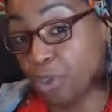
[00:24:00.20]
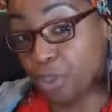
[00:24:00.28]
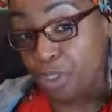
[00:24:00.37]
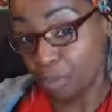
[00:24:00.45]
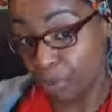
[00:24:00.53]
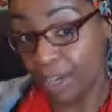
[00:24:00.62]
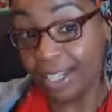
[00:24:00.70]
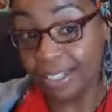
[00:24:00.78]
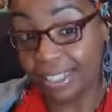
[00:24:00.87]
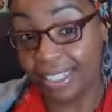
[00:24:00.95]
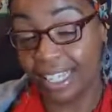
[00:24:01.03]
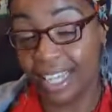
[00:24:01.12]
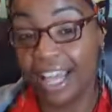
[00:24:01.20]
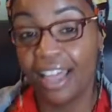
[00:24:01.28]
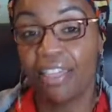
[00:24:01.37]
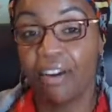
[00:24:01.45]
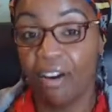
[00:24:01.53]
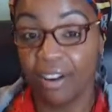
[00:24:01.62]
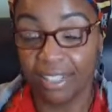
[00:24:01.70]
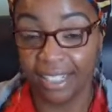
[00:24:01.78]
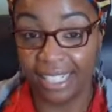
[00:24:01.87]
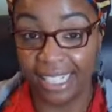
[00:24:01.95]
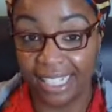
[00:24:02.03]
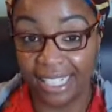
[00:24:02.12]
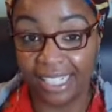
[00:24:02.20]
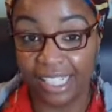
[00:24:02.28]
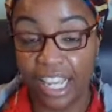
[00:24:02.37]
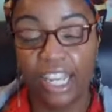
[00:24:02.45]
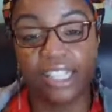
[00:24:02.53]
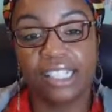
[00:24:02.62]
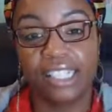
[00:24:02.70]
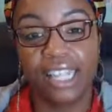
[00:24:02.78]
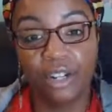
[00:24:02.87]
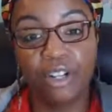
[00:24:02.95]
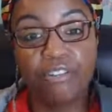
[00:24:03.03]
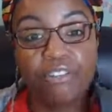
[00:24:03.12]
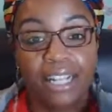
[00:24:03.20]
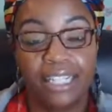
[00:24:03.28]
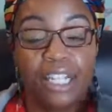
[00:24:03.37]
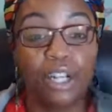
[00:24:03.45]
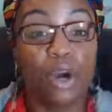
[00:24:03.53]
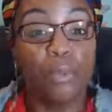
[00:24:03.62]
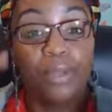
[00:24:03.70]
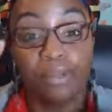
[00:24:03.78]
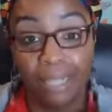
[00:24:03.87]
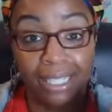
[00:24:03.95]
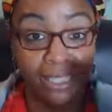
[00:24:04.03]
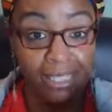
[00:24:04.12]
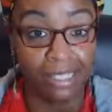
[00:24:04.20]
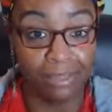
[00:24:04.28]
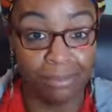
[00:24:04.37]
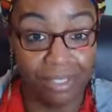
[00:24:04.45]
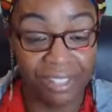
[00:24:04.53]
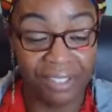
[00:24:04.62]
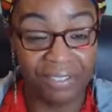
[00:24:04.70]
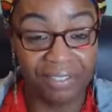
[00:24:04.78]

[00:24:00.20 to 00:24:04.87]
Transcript: that you suppress, the harder it is, because now you're finding coping mechanisms,